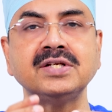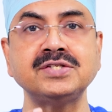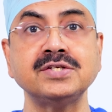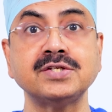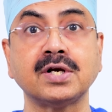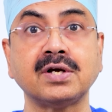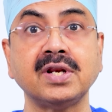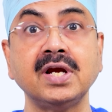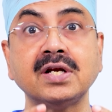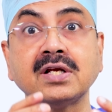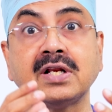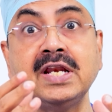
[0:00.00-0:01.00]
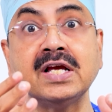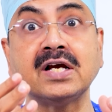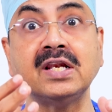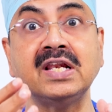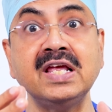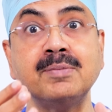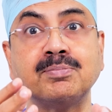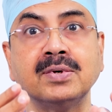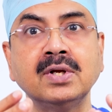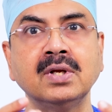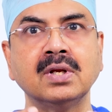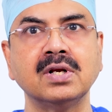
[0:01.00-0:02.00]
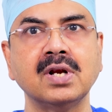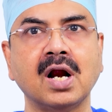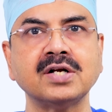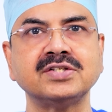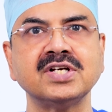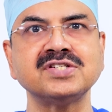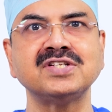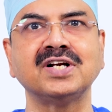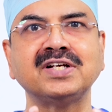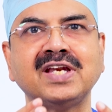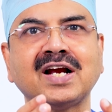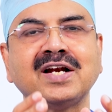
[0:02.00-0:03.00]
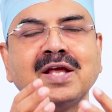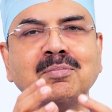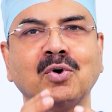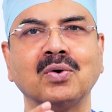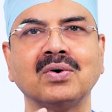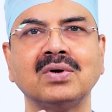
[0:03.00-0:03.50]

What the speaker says: This is a great clinical leap, not just a tech demo.